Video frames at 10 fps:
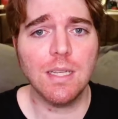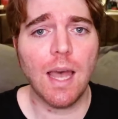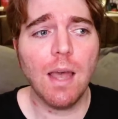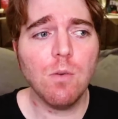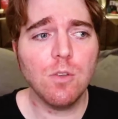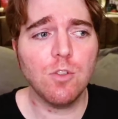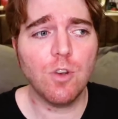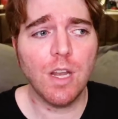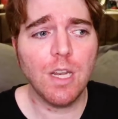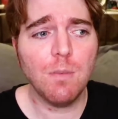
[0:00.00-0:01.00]
and he
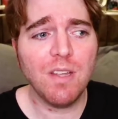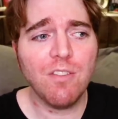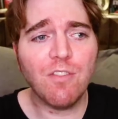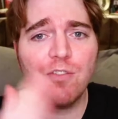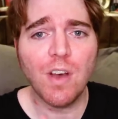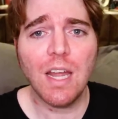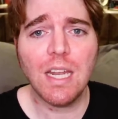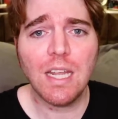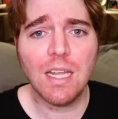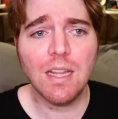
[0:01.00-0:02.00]
actually posted a video
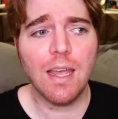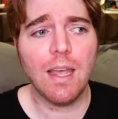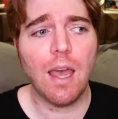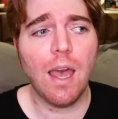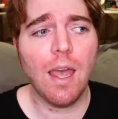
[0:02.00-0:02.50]
doing so.